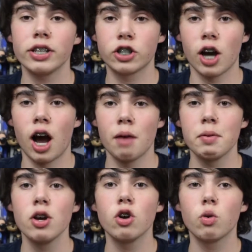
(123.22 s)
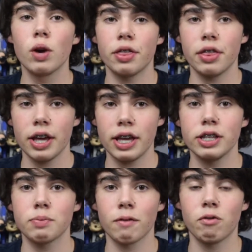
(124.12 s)
job with
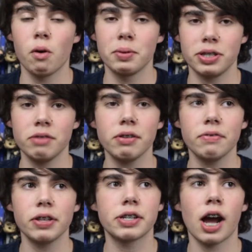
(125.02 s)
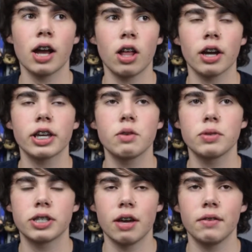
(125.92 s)
his performance. Even if the dialogue he
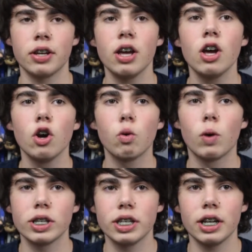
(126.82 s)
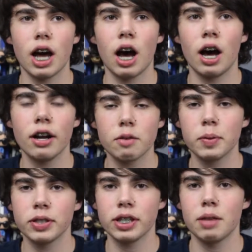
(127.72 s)
was given wasn't
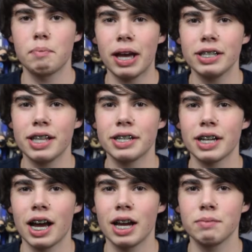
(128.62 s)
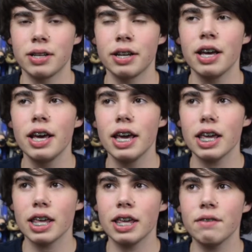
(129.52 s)
100% the best at times, and
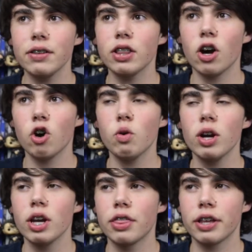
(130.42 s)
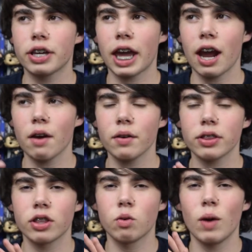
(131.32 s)
even though
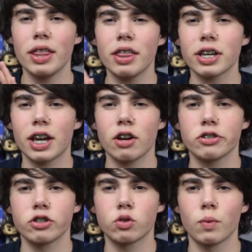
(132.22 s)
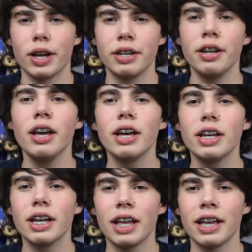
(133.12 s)
the way that the character's written,
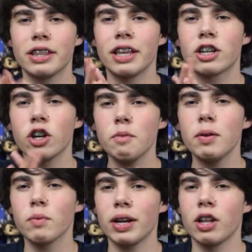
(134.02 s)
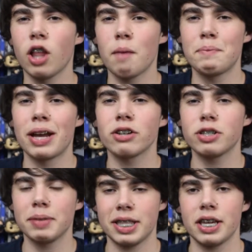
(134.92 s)
it could have been written a lot better
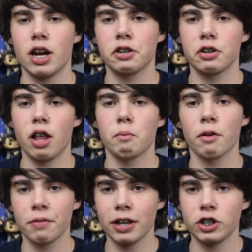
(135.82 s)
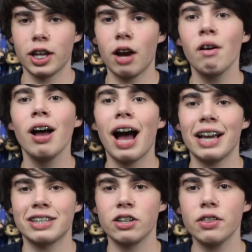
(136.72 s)
to make the character a lot more fleshed out,
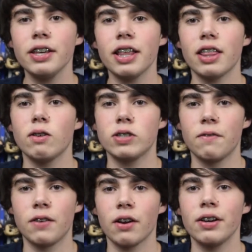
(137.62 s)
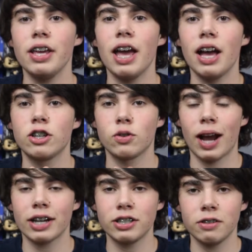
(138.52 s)
I still think that that was a very
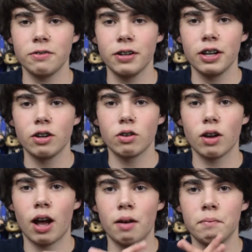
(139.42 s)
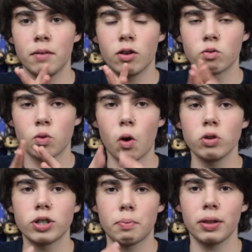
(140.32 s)
attractive
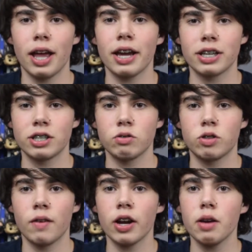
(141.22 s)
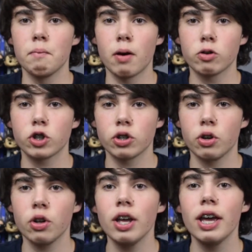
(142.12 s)
role to play because it was very
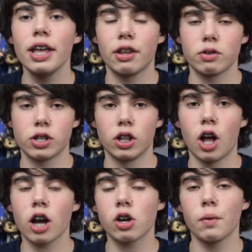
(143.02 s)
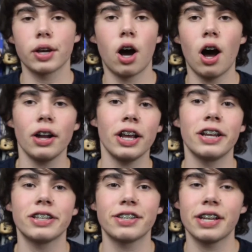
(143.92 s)
emotional. There was a lot going on, and
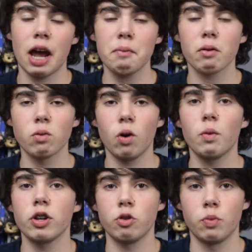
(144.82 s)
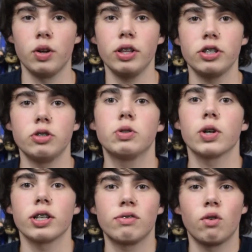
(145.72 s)
it's the type of role where you really do
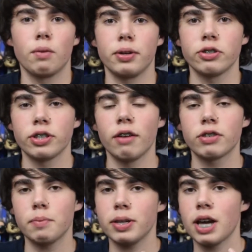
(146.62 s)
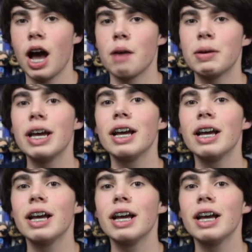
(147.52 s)
transform yourself to become